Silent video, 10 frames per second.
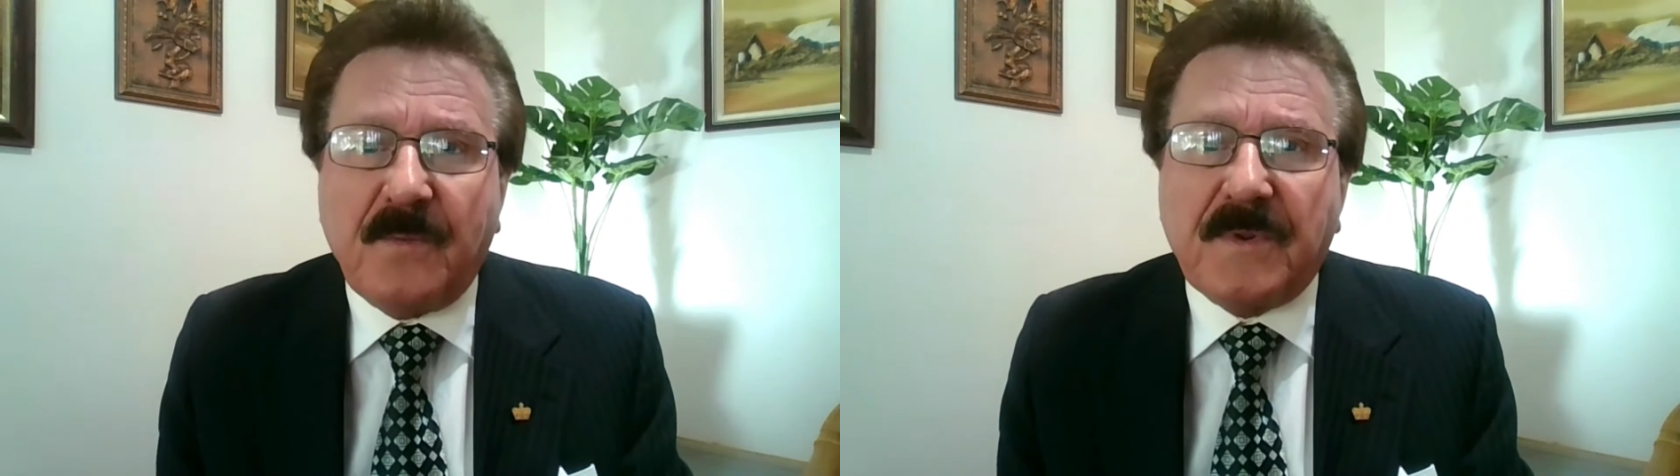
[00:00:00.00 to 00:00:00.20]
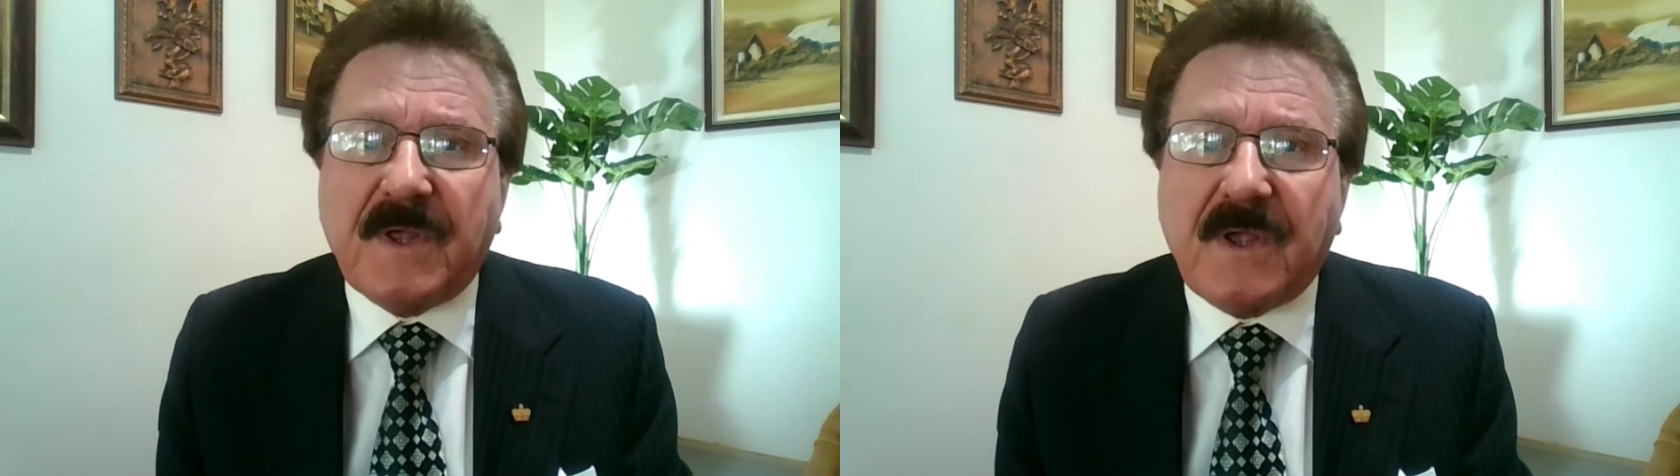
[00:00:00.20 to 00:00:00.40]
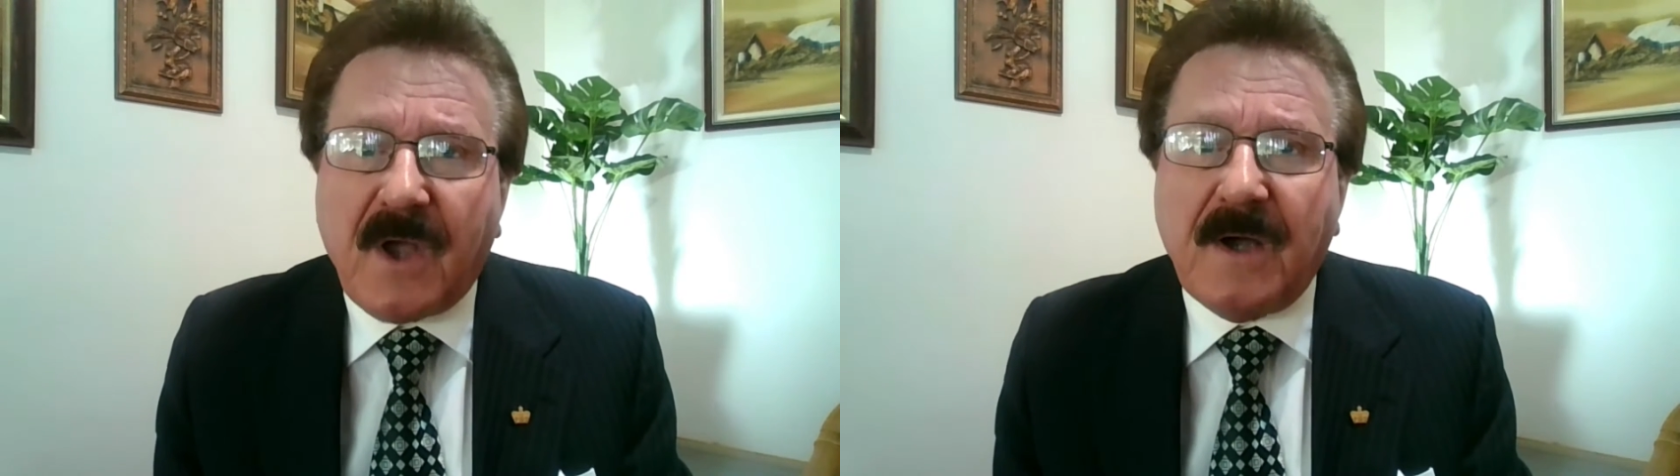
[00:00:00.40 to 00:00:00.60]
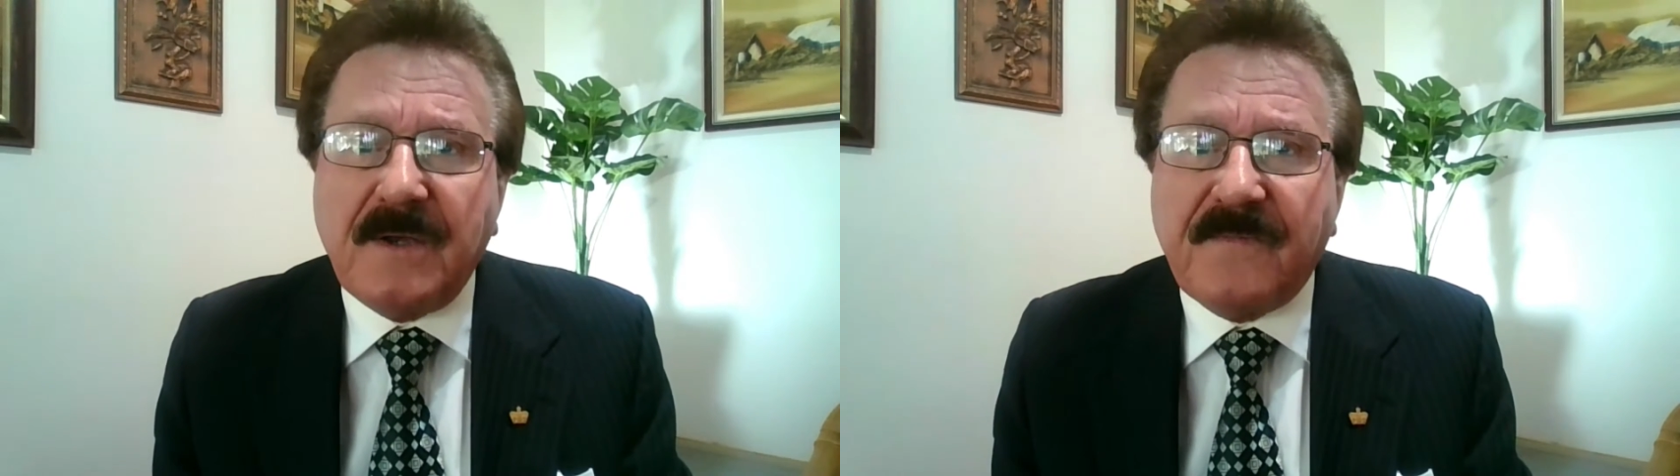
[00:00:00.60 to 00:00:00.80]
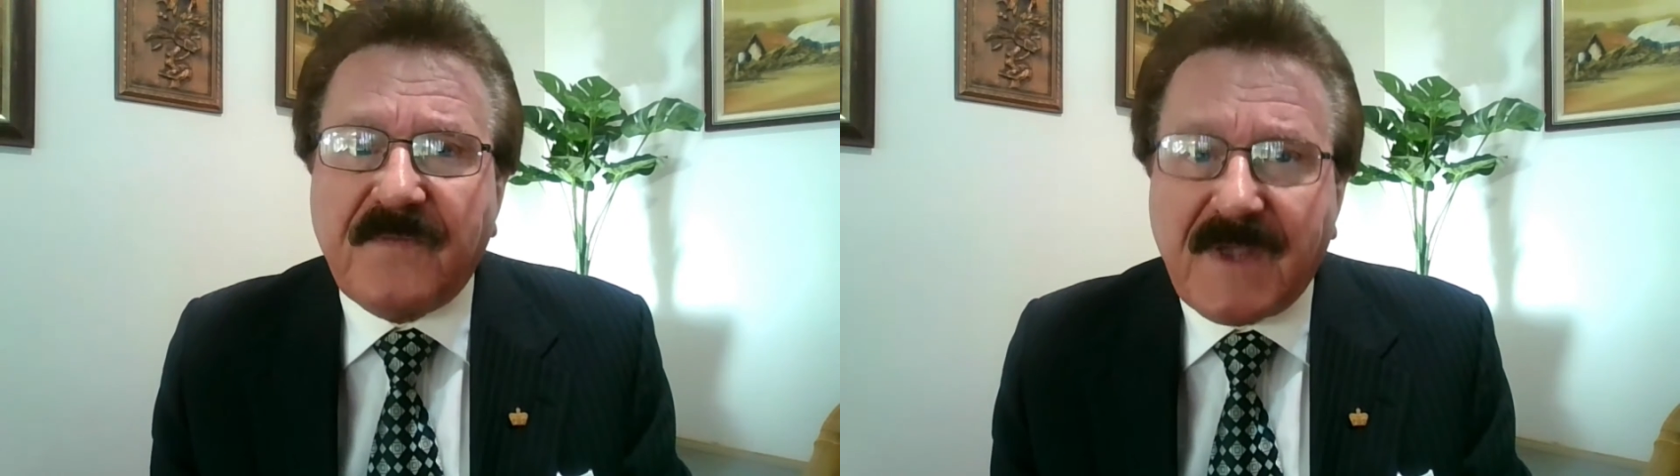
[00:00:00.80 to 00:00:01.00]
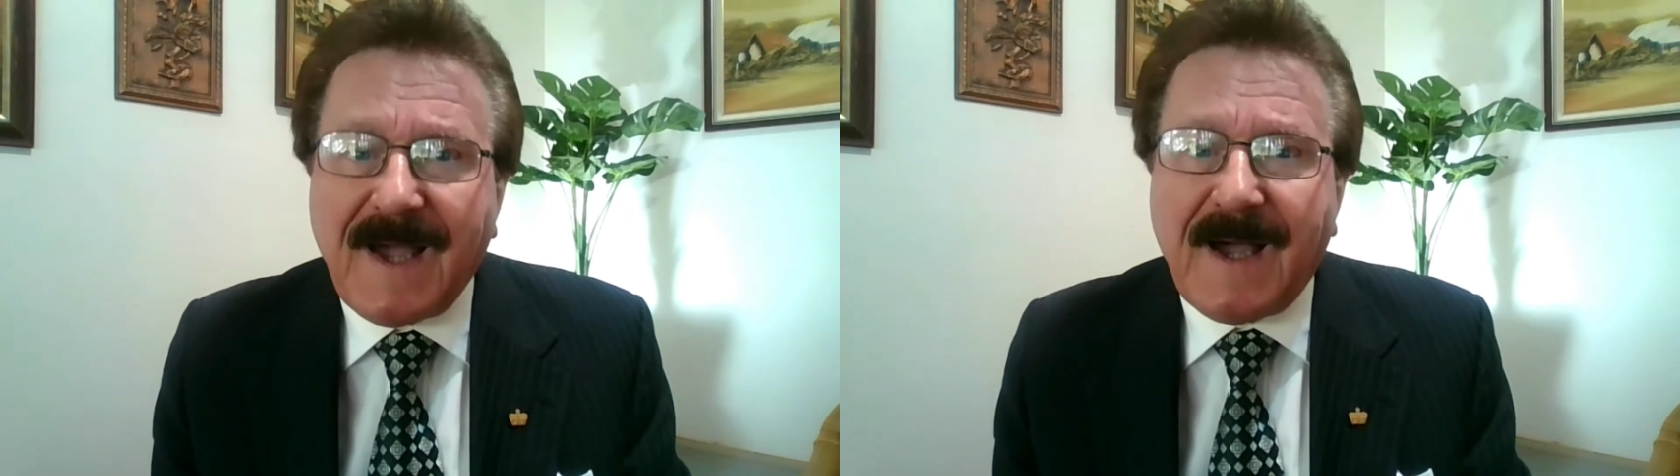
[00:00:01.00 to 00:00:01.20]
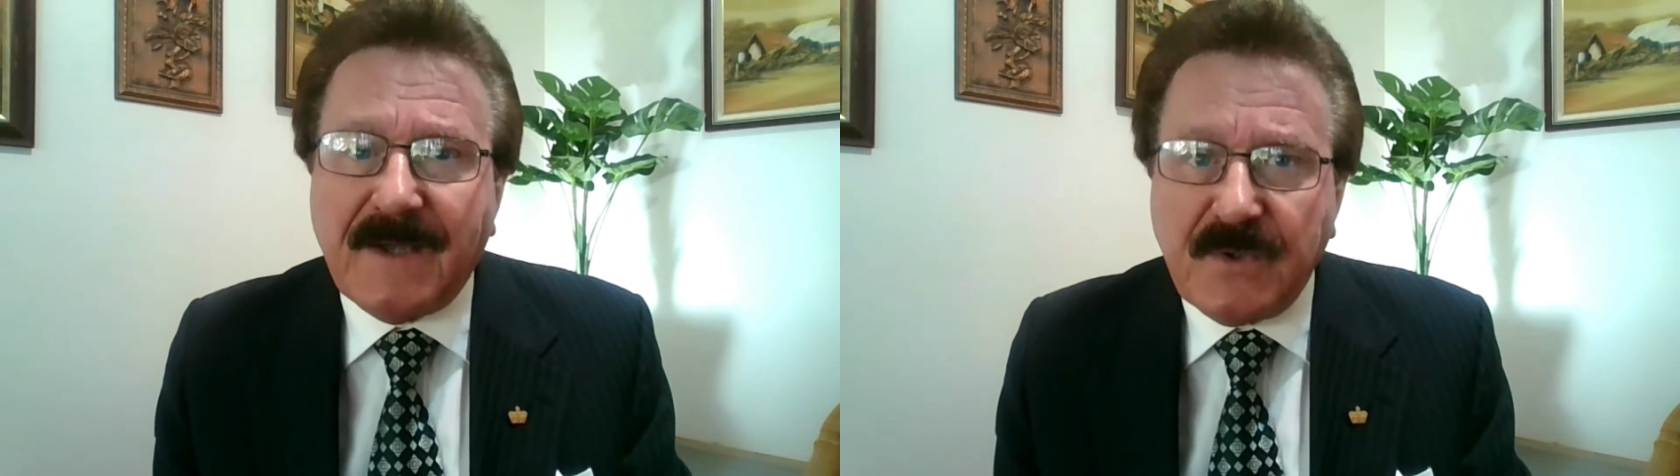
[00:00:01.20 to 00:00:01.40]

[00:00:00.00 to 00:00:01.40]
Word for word: with the kind of car